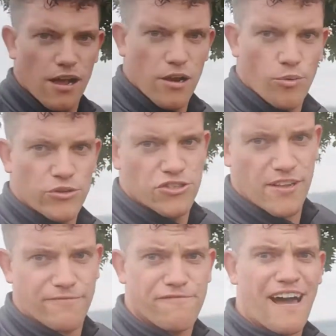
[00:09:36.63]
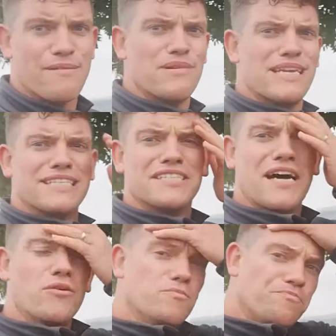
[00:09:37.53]
We're just having 5 minutes
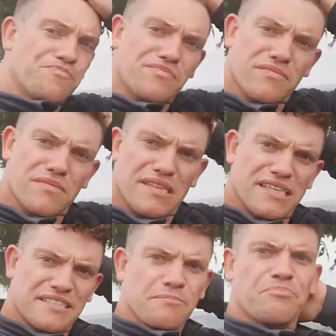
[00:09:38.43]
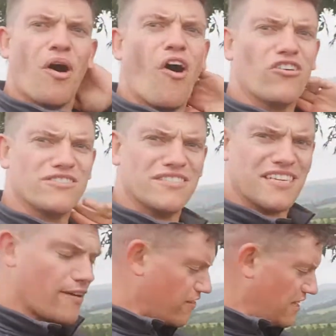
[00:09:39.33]
now. It's important to
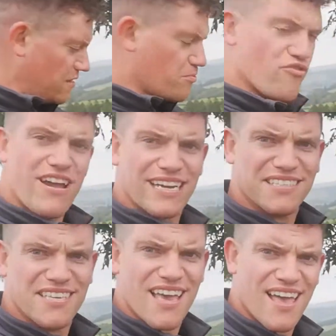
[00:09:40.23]
have your little breaks.